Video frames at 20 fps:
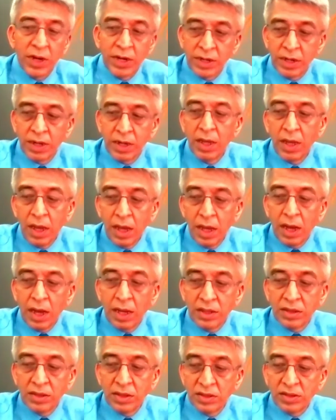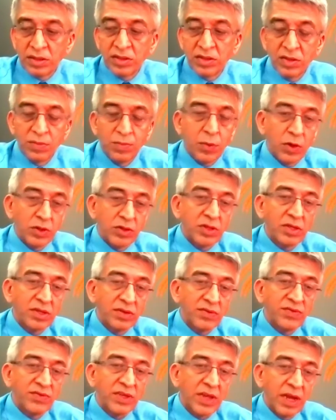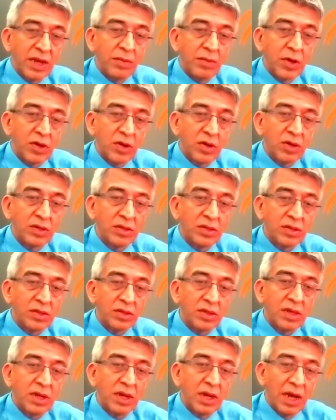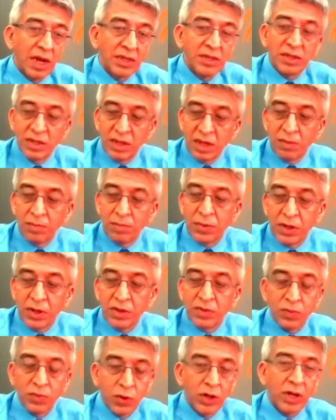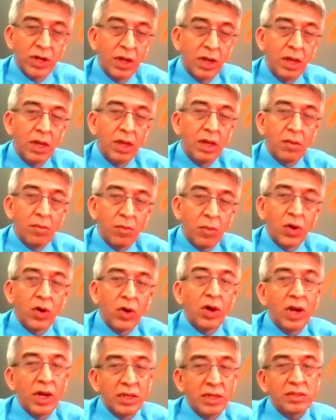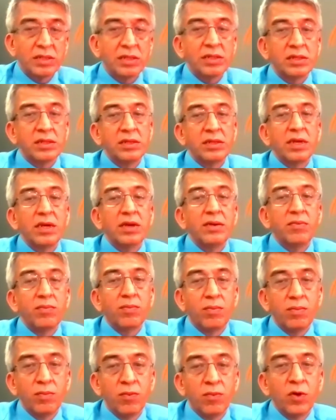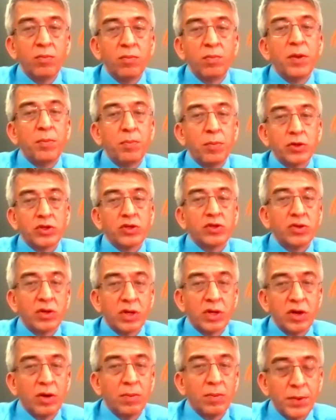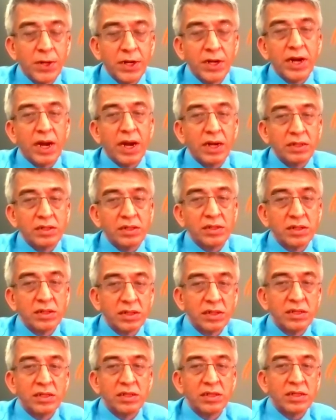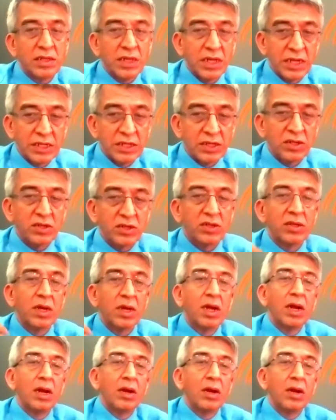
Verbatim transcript: And I think this is the positive sign because the larger companies would more or less, they would be pushed to adopt it at certain stage